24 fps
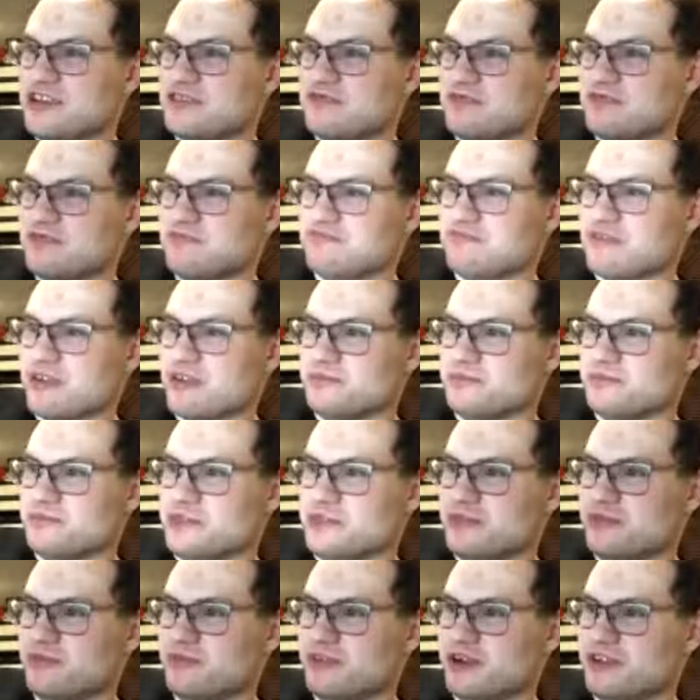would probably be the
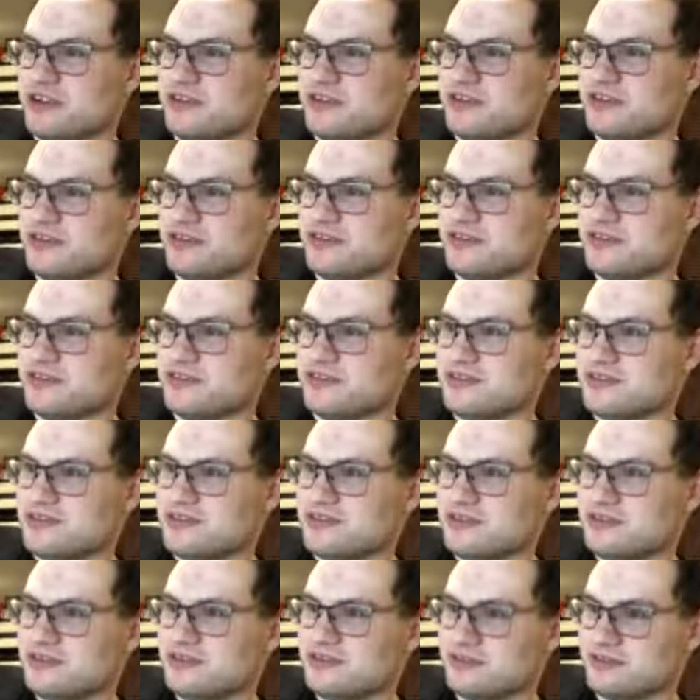one.
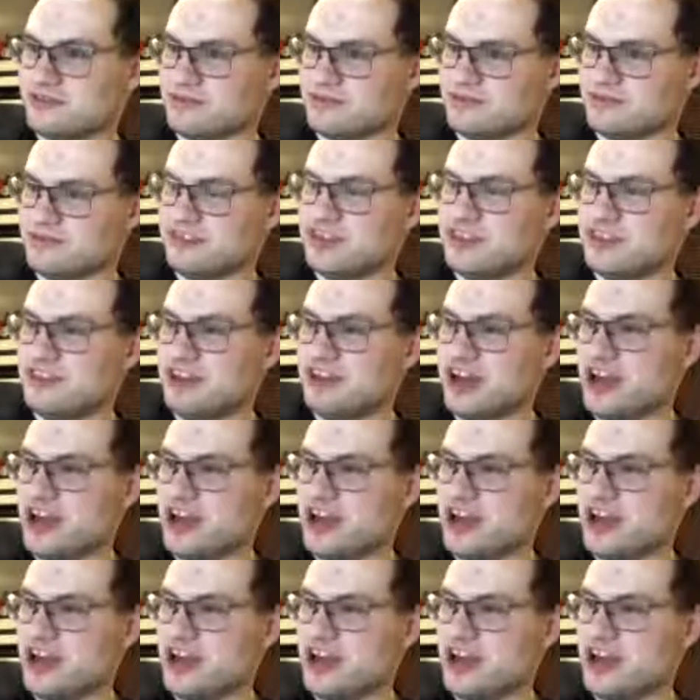Sentai